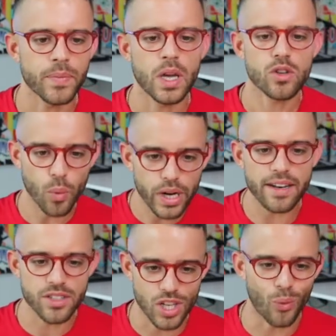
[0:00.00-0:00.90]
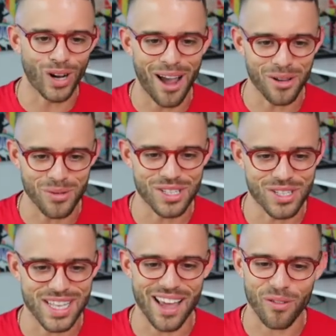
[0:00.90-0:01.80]
So we're getting somewhere now. You can
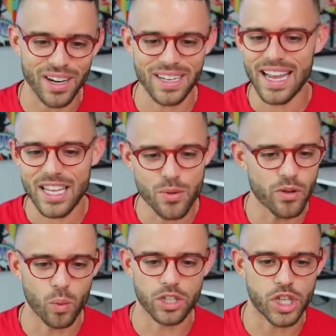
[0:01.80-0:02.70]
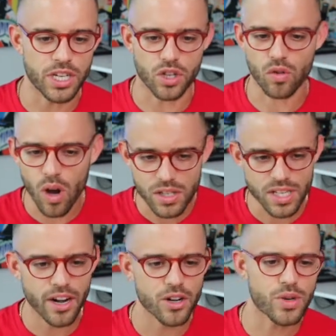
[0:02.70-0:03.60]
see that, right? You even want to change the
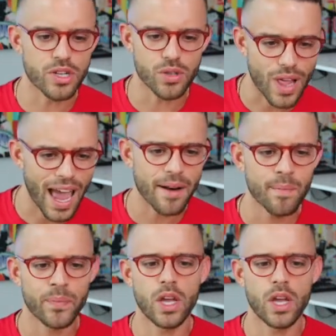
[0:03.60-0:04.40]
crosshair, you can do that.